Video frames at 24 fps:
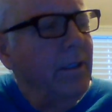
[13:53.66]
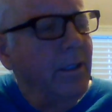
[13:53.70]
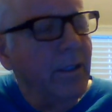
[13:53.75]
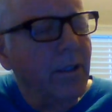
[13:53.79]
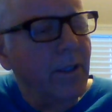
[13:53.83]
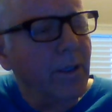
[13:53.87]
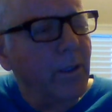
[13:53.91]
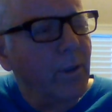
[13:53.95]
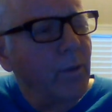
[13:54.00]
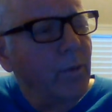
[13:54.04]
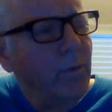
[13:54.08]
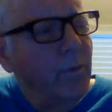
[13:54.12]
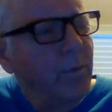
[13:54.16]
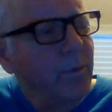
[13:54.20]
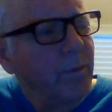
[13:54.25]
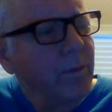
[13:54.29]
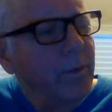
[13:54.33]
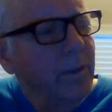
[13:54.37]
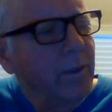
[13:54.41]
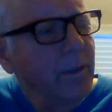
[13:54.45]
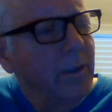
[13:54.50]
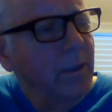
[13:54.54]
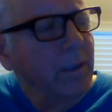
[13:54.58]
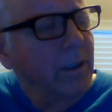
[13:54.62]
You know,
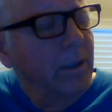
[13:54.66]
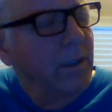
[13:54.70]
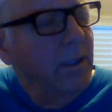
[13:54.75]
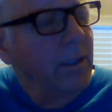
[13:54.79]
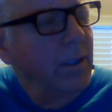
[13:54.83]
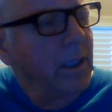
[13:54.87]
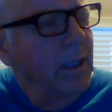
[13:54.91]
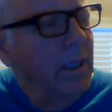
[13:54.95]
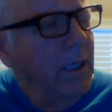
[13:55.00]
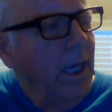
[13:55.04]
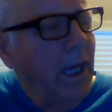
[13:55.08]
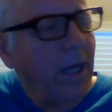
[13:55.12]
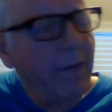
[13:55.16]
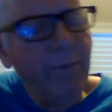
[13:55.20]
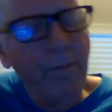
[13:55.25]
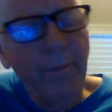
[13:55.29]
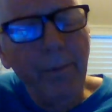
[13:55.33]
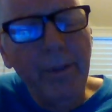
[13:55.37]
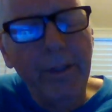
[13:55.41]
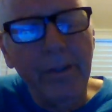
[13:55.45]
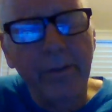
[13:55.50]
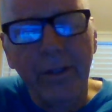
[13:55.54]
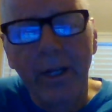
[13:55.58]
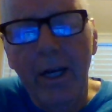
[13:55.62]

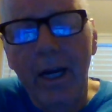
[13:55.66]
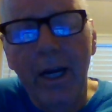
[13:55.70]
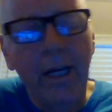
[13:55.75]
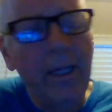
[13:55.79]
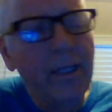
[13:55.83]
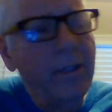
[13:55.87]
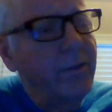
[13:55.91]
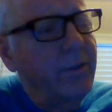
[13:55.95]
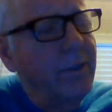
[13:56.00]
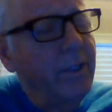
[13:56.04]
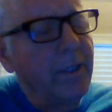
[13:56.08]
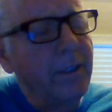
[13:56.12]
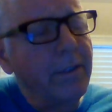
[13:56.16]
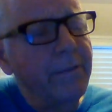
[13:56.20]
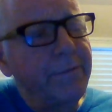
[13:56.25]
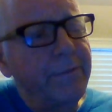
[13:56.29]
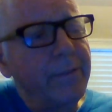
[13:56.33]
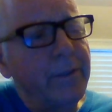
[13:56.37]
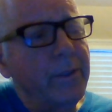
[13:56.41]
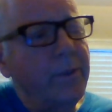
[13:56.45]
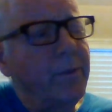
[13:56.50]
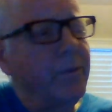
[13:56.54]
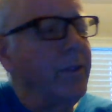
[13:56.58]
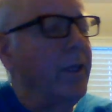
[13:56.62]
everybody's on a cell
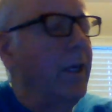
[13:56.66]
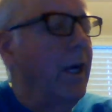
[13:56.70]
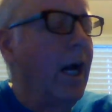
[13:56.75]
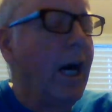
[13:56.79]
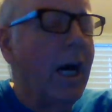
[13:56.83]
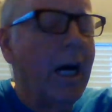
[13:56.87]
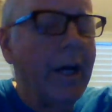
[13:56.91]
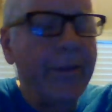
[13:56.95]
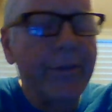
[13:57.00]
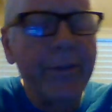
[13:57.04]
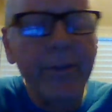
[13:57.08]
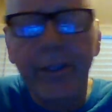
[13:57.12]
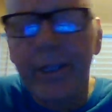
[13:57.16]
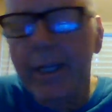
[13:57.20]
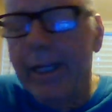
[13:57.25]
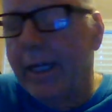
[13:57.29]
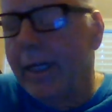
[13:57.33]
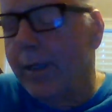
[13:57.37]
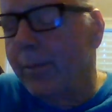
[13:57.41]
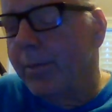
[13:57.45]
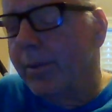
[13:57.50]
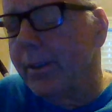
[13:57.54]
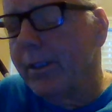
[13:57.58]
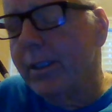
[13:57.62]
phone, on their
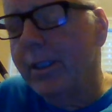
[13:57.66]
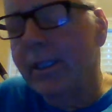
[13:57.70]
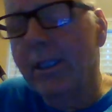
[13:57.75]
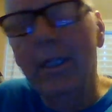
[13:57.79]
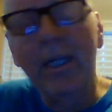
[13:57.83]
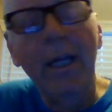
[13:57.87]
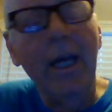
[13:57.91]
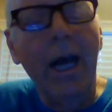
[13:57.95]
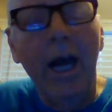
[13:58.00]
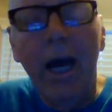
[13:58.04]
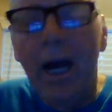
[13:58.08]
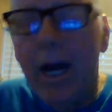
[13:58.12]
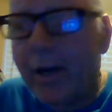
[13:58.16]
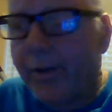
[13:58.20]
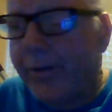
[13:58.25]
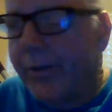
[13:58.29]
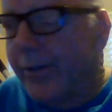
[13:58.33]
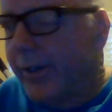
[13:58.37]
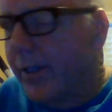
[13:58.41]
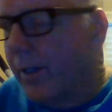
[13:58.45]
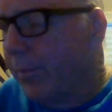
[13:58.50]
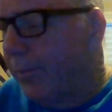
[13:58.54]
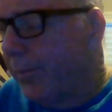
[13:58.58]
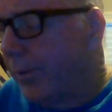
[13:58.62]
tablet, on
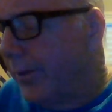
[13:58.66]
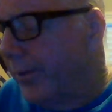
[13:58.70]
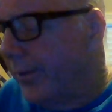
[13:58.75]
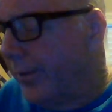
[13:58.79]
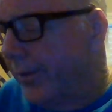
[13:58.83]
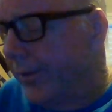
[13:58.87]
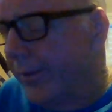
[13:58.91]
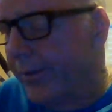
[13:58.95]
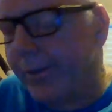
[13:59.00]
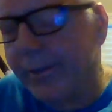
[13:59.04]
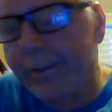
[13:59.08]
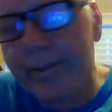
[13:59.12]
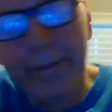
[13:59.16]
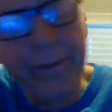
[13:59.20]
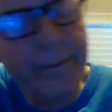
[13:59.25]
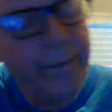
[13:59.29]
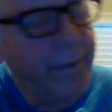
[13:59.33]
their computer